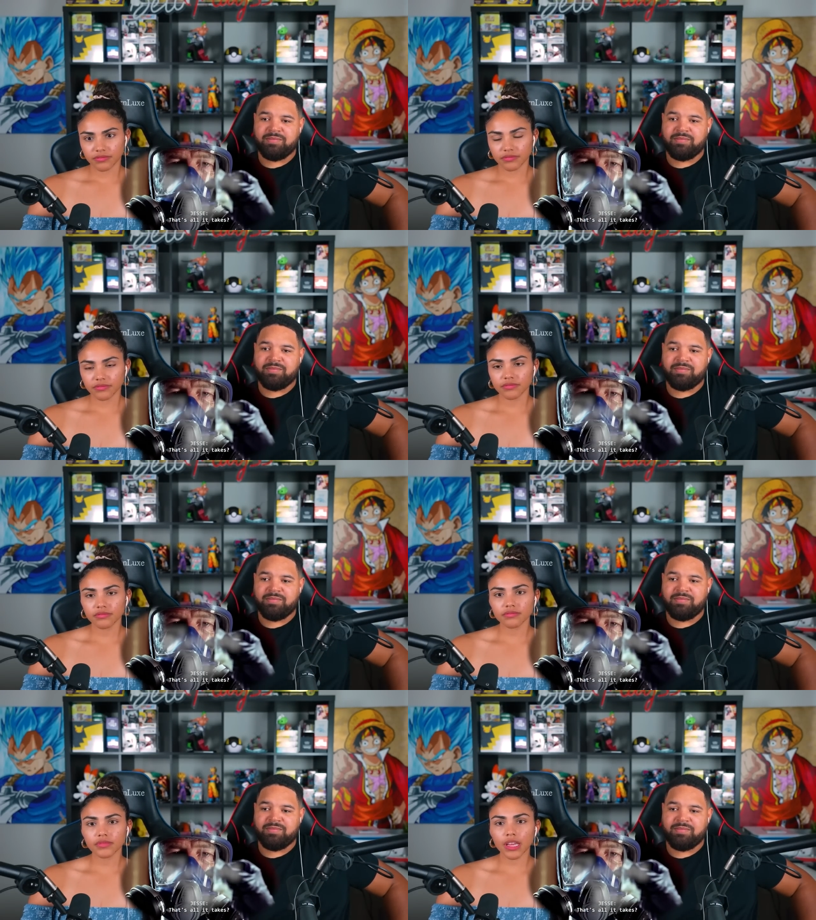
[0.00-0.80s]

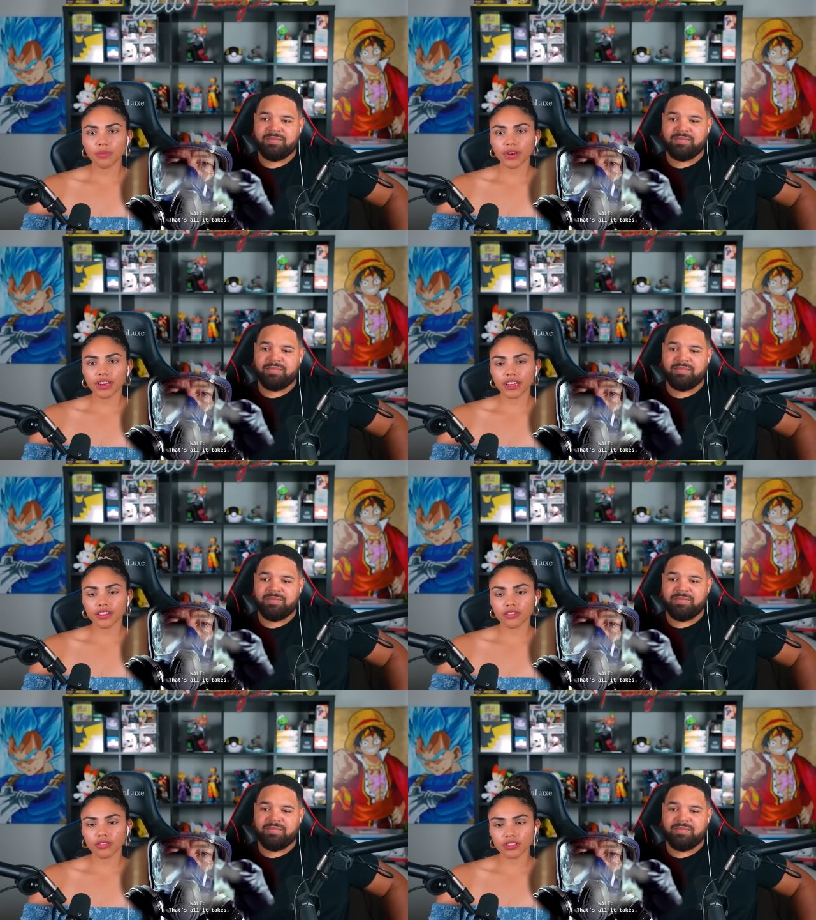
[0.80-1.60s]
Speaker 1: He put it
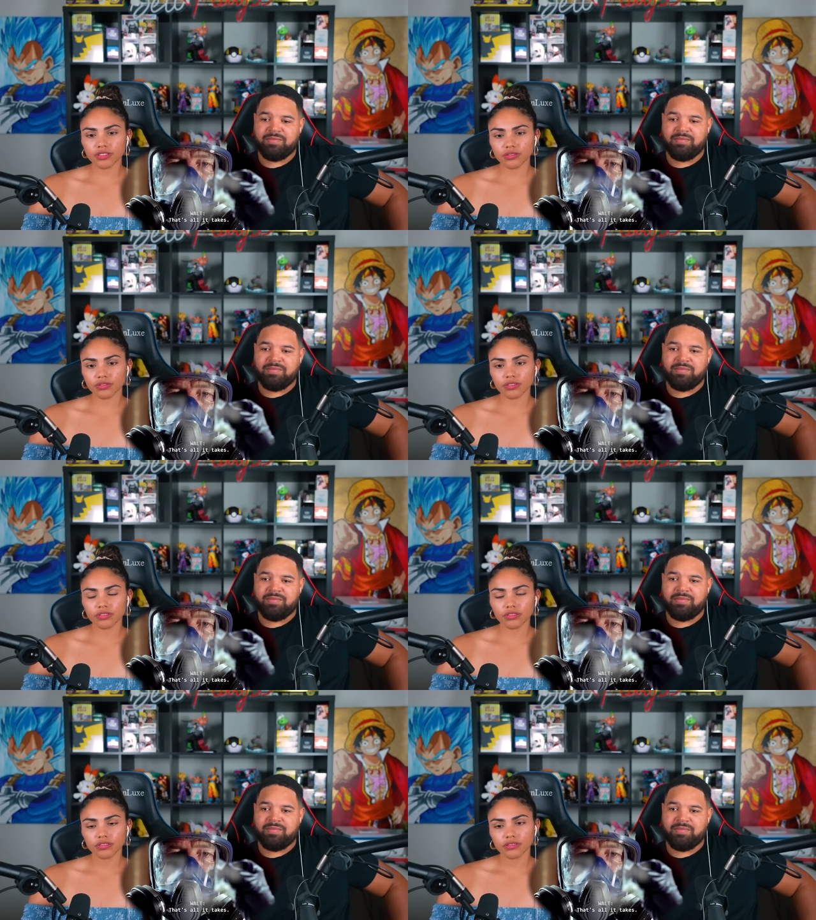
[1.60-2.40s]
in the crystal.
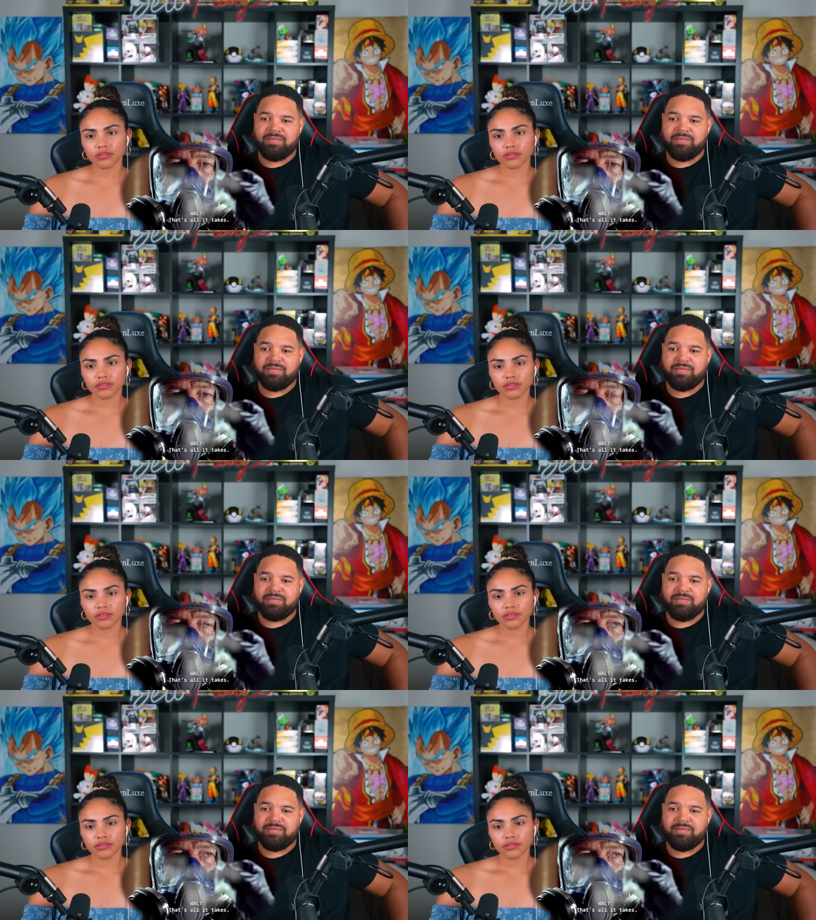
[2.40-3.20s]

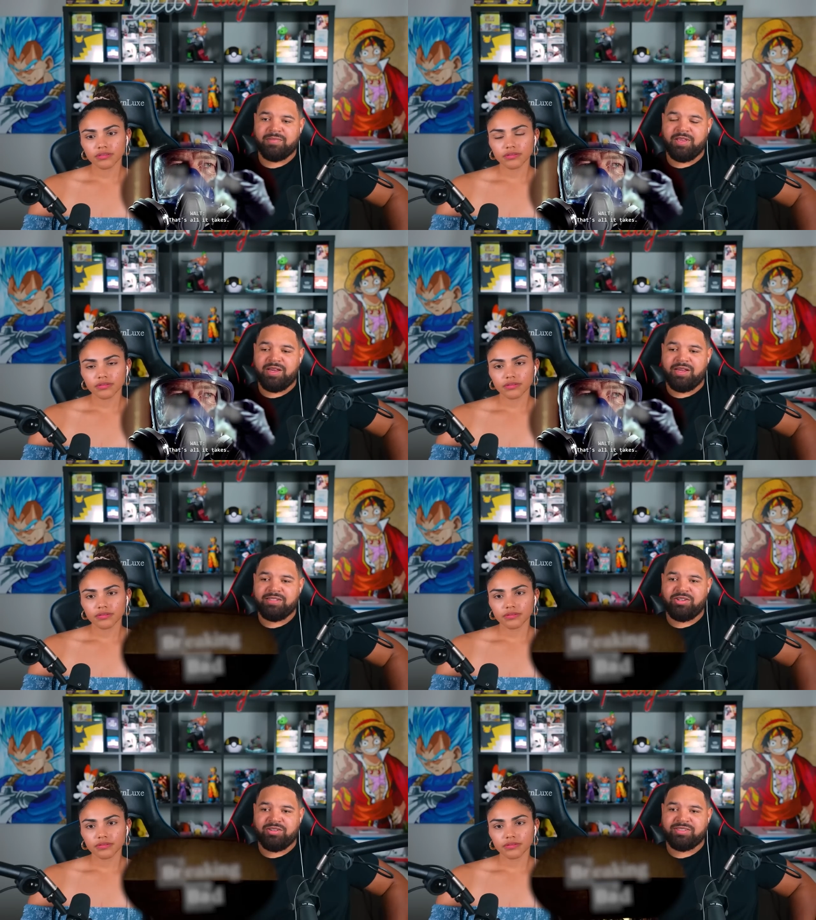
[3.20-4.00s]
Speaker 2: Yeah,
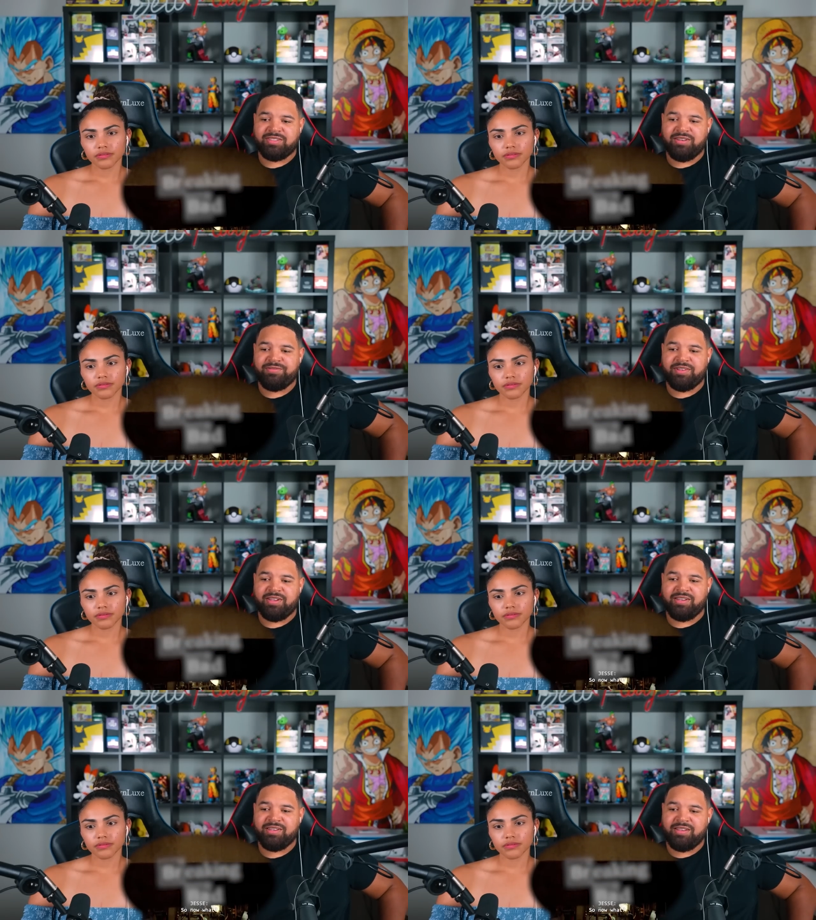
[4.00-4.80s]
he's gonna sniff it
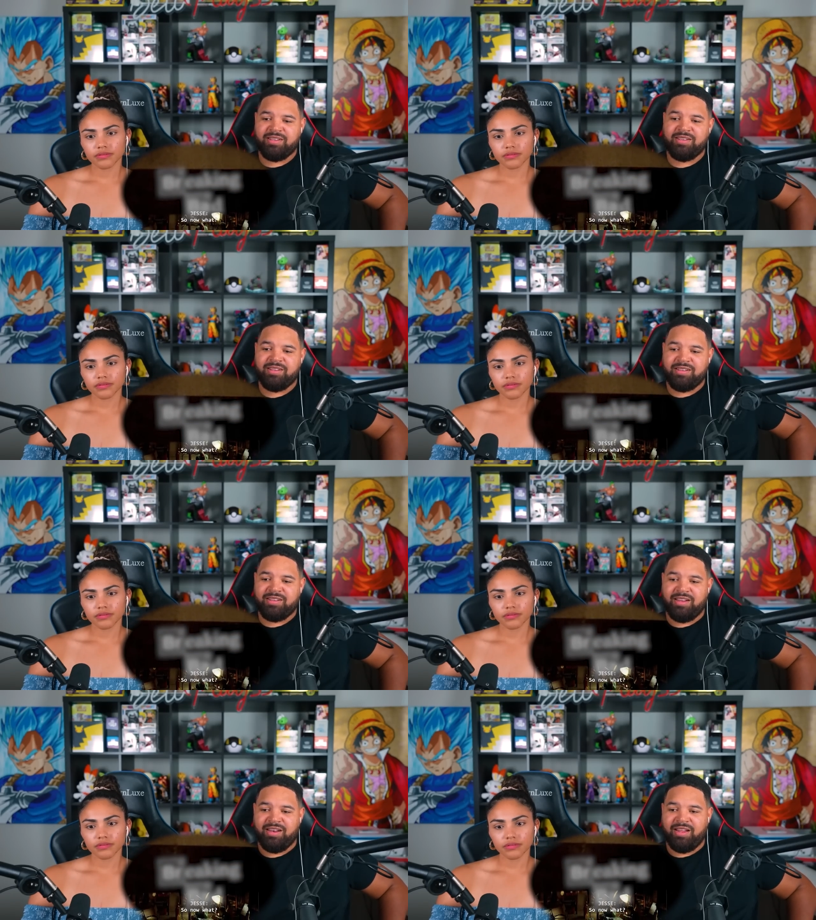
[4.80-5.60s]

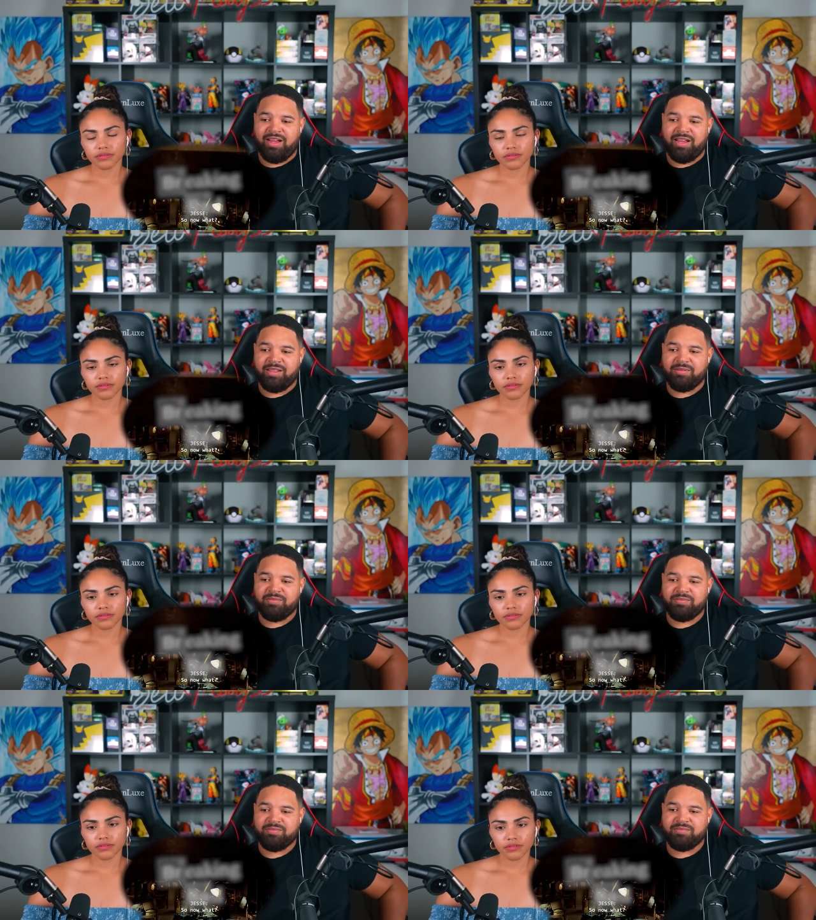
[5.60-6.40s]
and die.
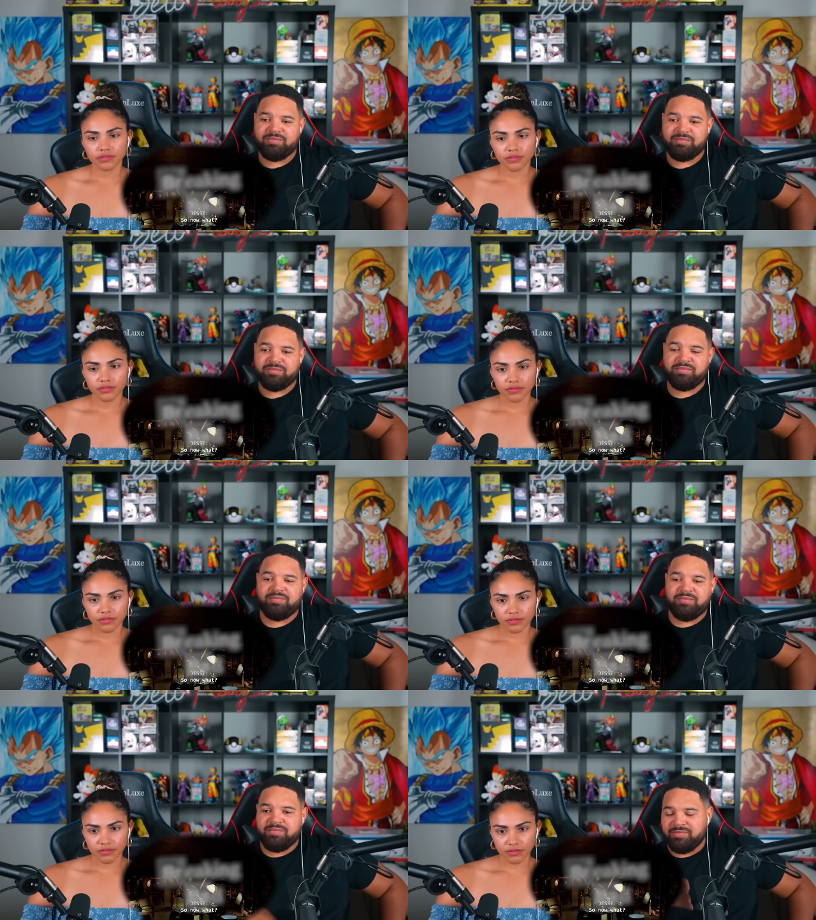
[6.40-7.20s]

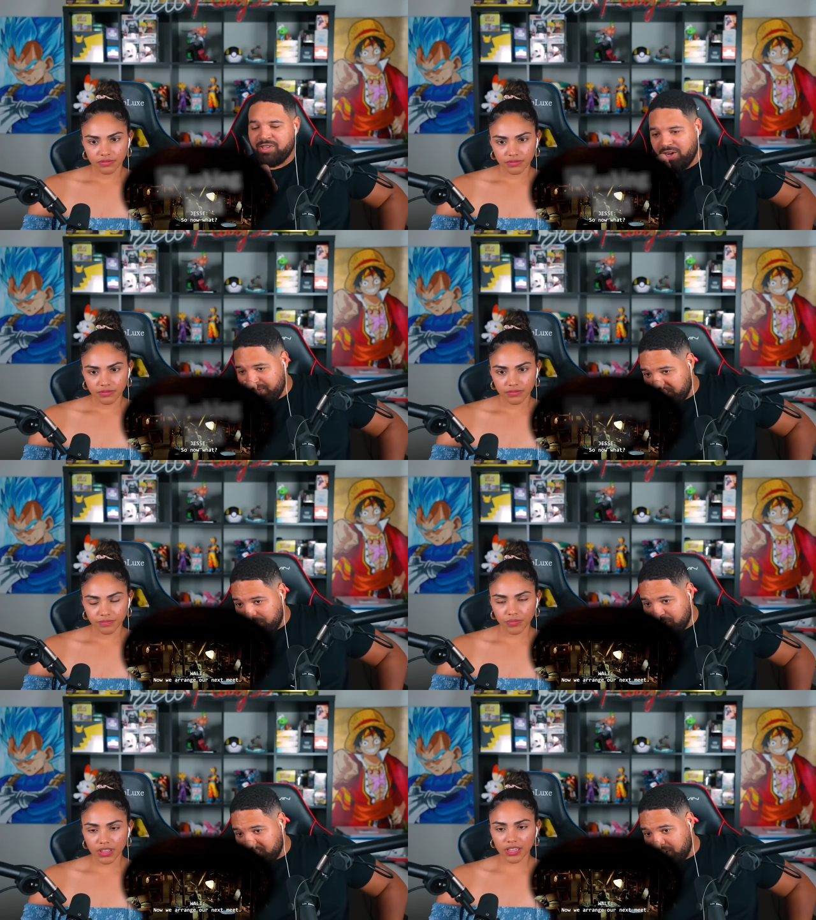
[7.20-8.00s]
They're going to
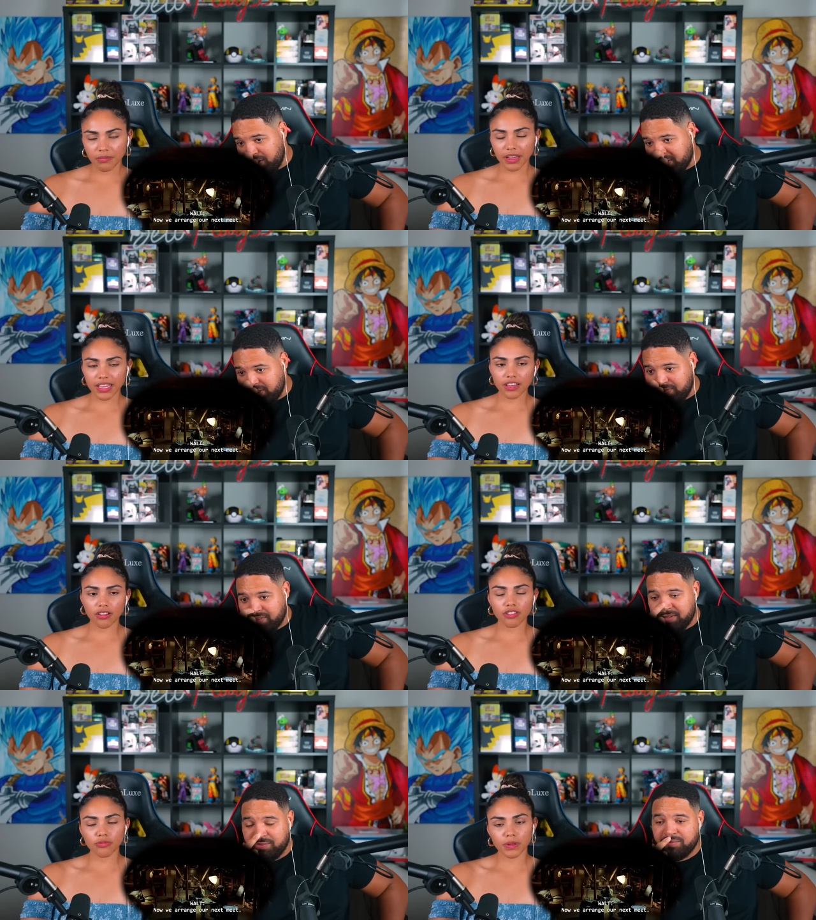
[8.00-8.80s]
make
Speaker 1: sure they might kill
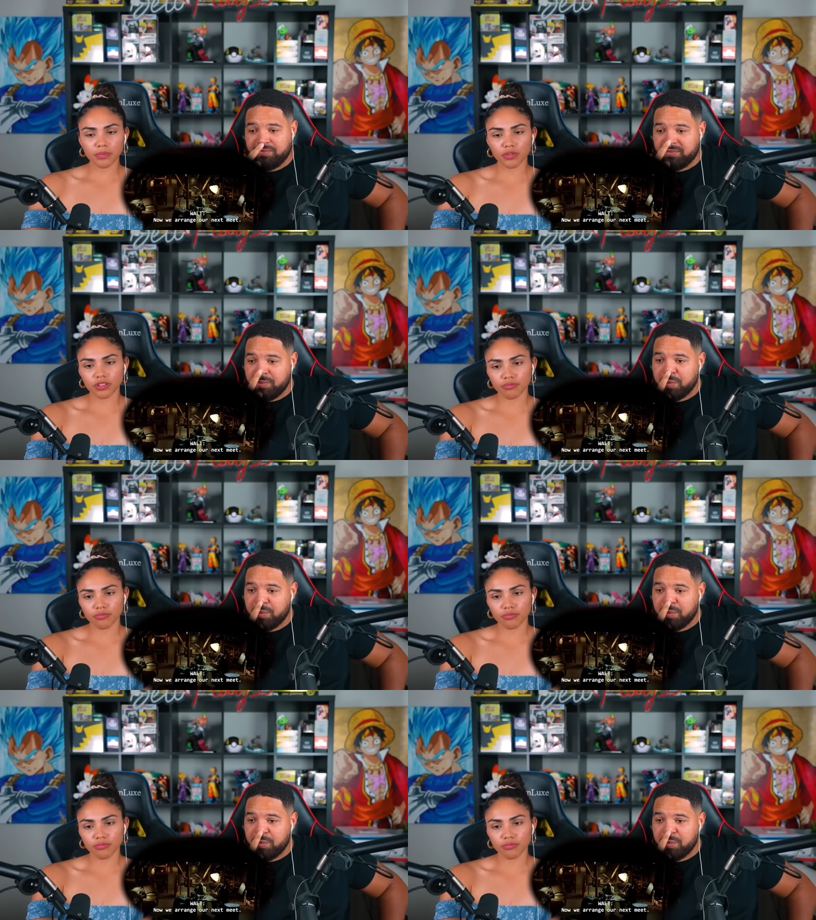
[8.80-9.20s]
other people in the